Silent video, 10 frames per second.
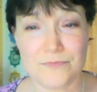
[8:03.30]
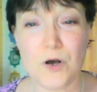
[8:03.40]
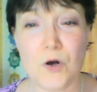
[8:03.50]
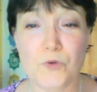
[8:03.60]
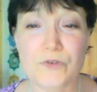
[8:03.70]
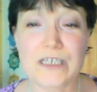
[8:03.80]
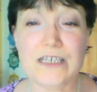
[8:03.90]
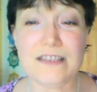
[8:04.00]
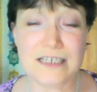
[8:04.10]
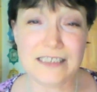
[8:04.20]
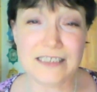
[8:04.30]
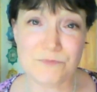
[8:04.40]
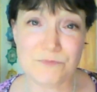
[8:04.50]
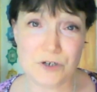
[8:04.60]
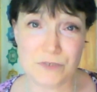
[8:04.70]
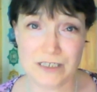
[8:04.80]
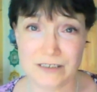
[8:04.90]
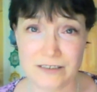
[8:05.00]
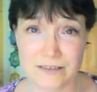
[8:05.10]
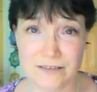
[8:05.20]
Only this
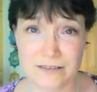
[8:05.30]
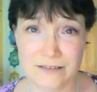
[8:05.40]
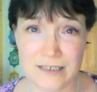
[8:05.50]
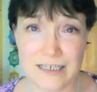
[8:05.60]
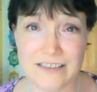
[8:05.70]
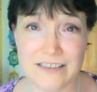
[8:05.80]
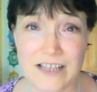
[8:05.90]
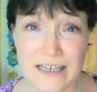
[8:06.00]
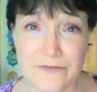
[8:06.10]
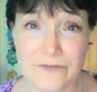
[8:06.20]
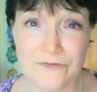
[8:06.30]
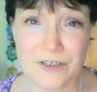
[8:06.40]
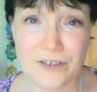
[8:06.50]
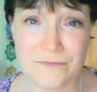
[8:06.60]
moment is life."